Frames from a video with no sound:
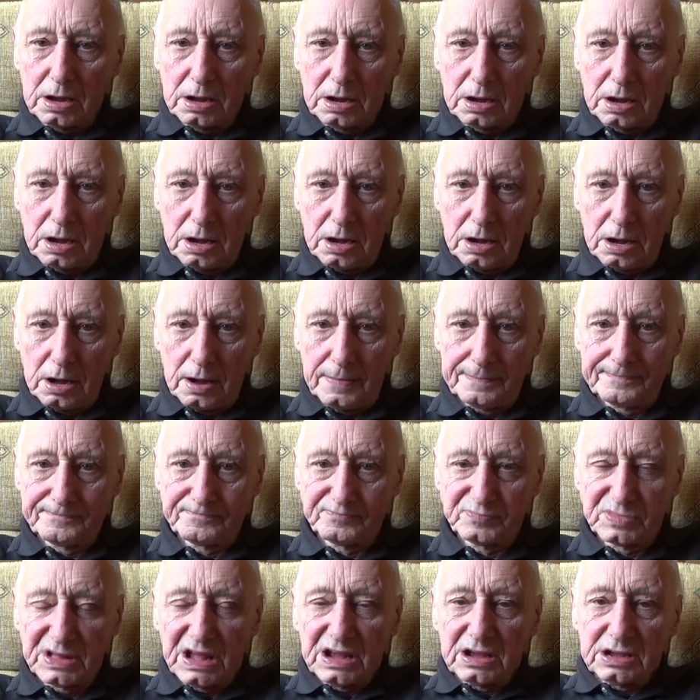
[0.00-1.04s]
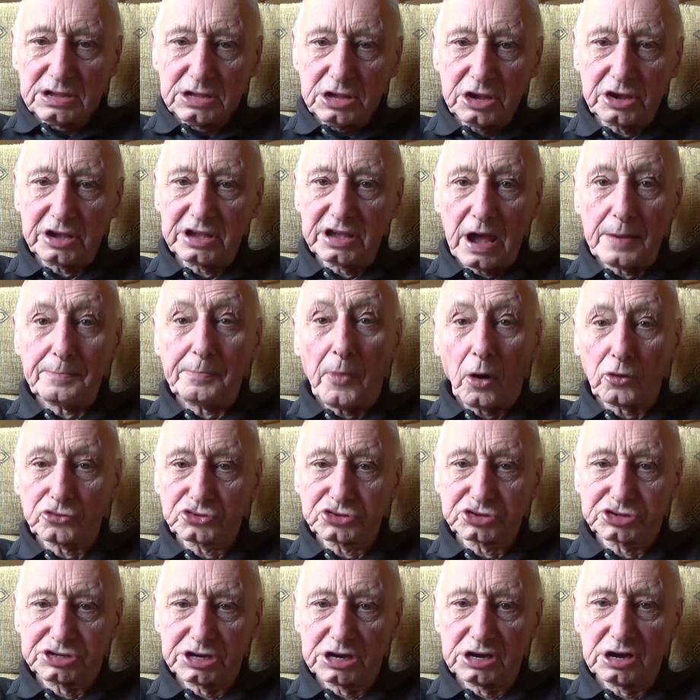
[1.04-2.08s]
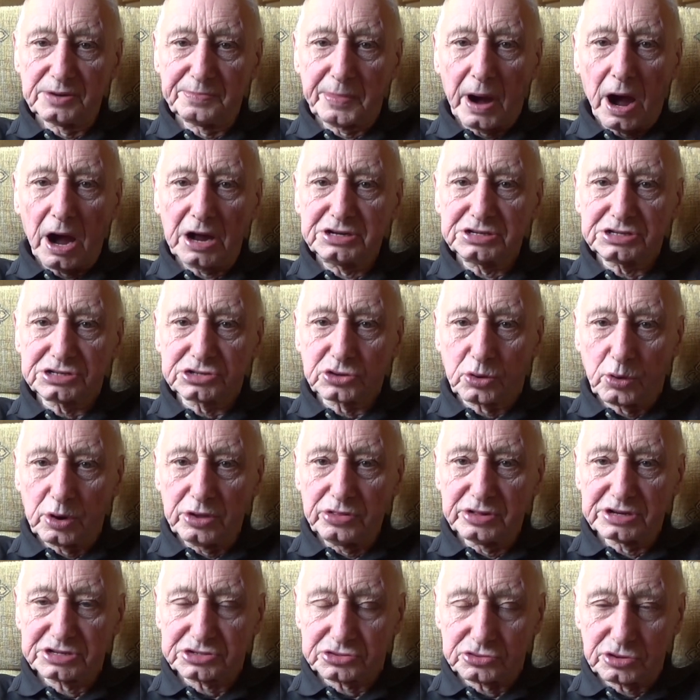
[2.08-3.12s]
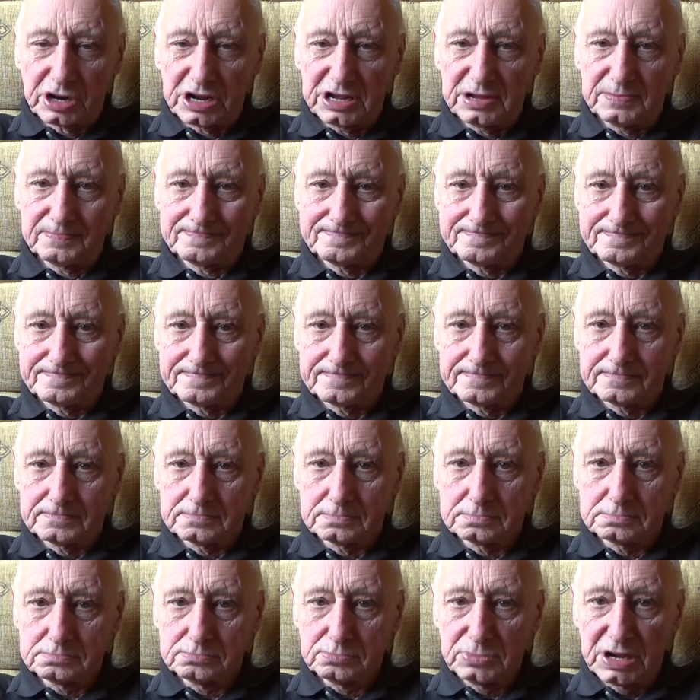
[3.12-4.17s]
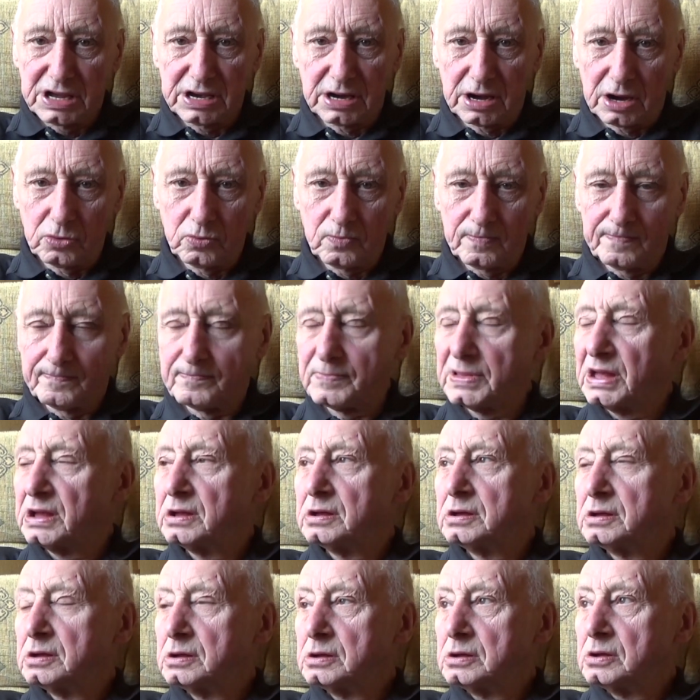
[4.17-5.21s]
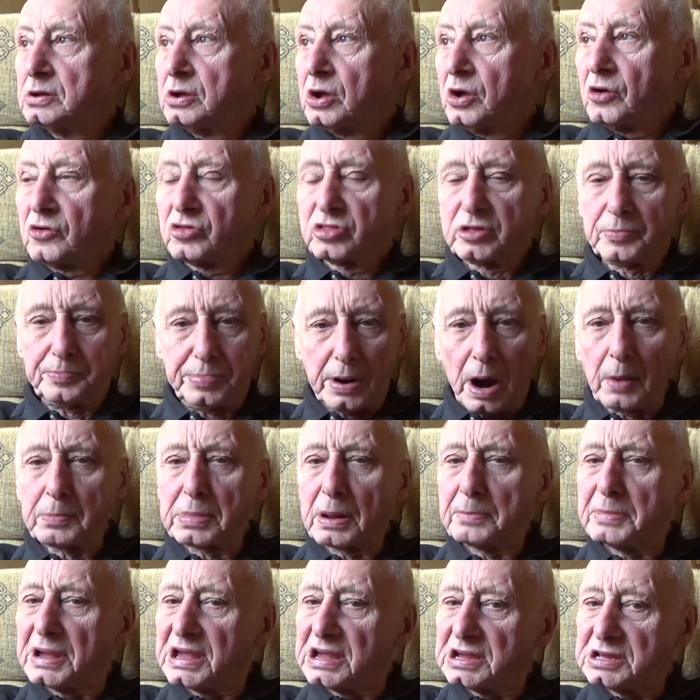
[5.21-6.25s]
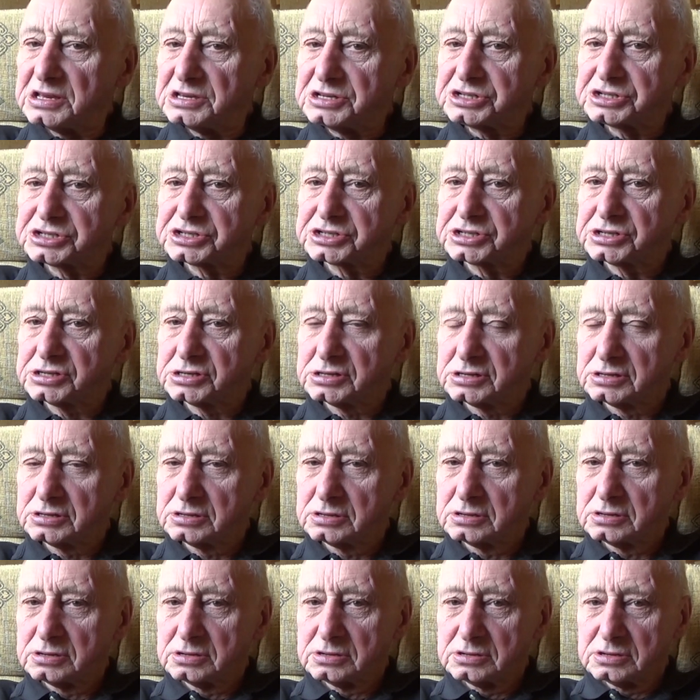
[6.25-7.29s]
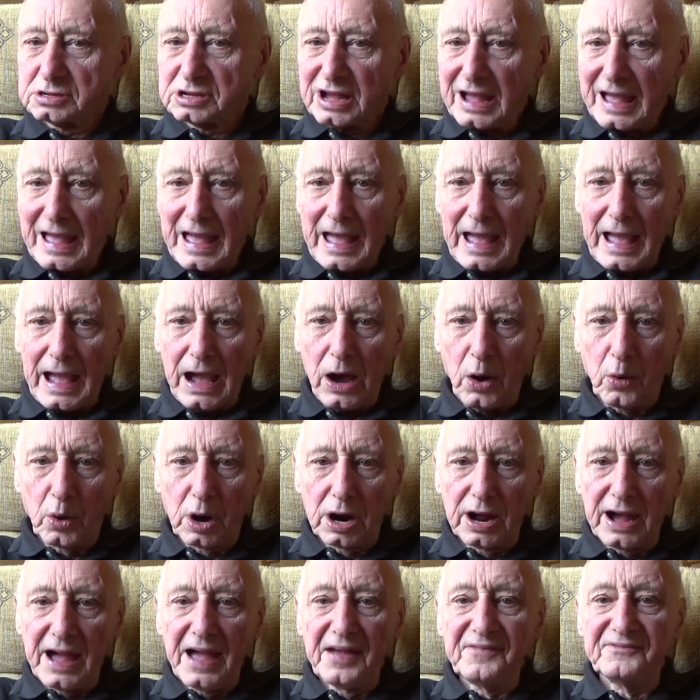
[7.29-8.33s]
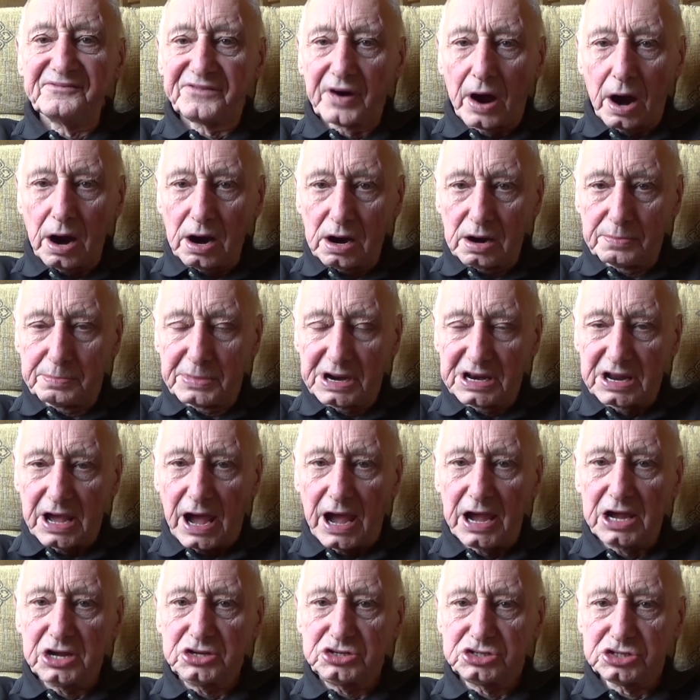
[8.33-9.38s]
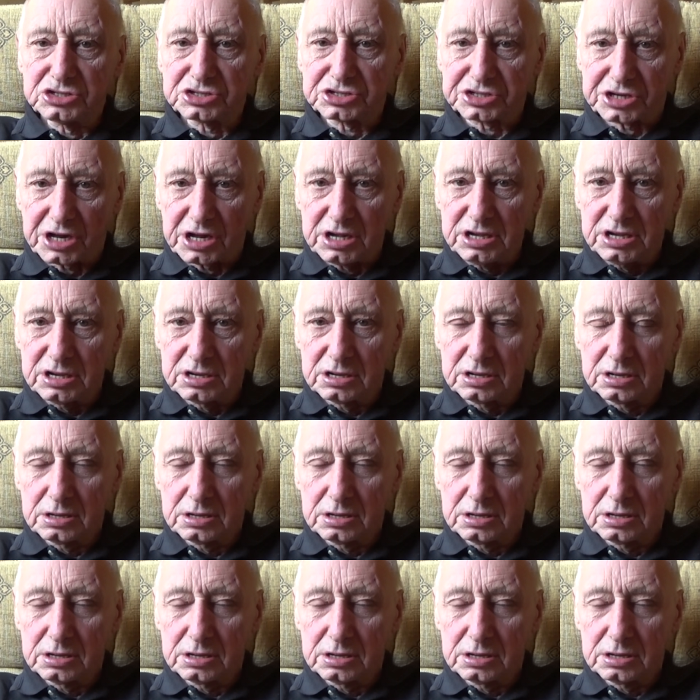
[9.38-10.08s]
you can get modern turbines to go in the stream. You know, the problem is our Environment Agency